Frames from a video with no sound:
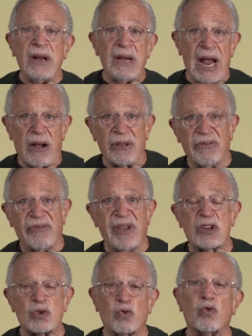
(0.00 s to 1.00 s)
Right now, the
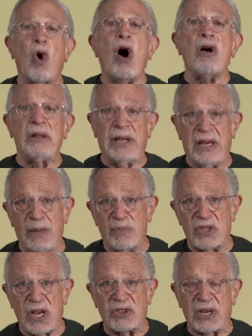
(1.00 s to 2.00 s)
Fed is wrongly
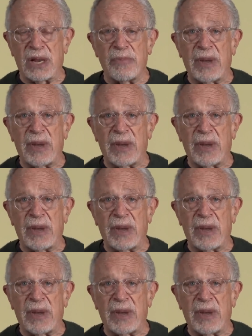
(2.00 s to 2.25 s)
obsessing